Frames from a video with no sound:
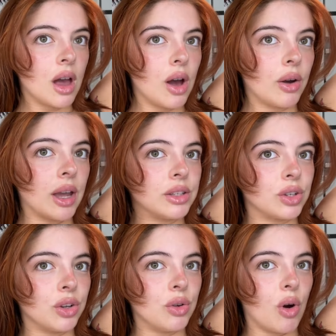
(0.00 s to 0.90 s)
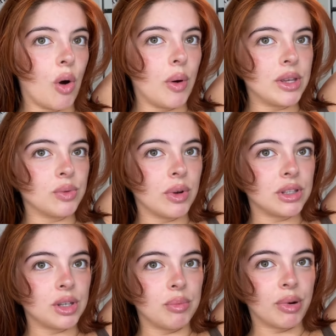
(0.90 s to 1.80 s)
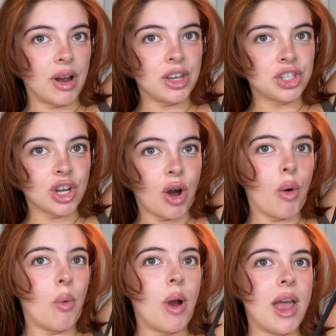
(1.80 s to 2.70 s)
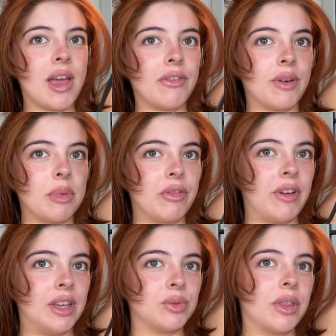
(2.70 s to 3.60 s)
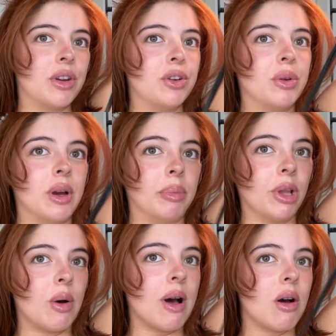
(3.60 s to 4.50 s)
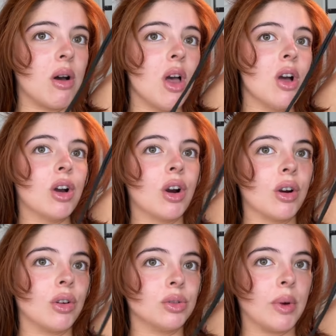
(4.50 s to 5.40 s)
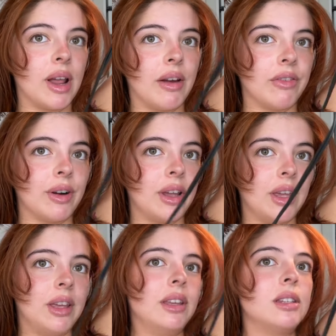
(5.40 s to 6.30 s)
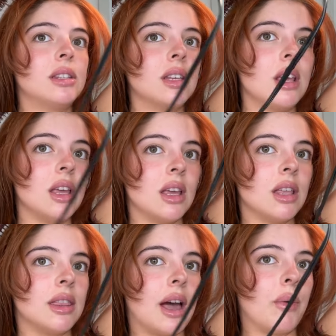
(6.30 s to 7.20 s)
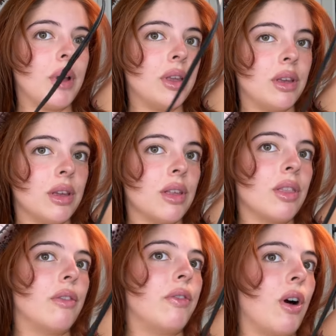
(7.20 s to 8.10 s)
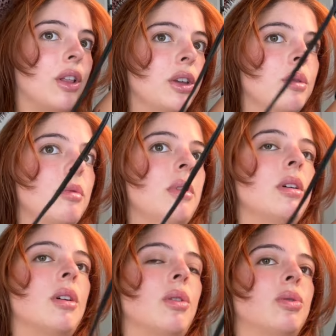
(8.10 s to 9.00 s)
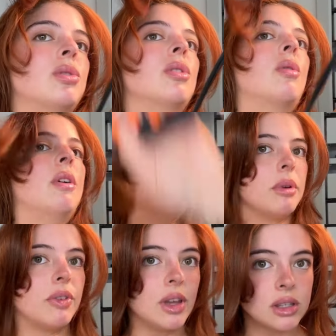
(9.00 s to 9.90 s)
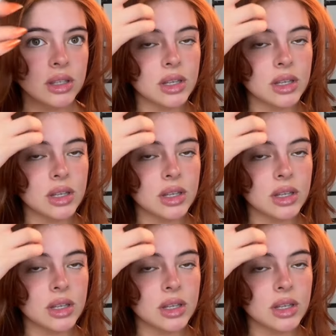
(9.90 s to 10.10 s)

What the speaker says: Okay, so you always want to brush away from your face, whether you're doing a blowout, curls, whatever it is. That way the volume goes away from your face.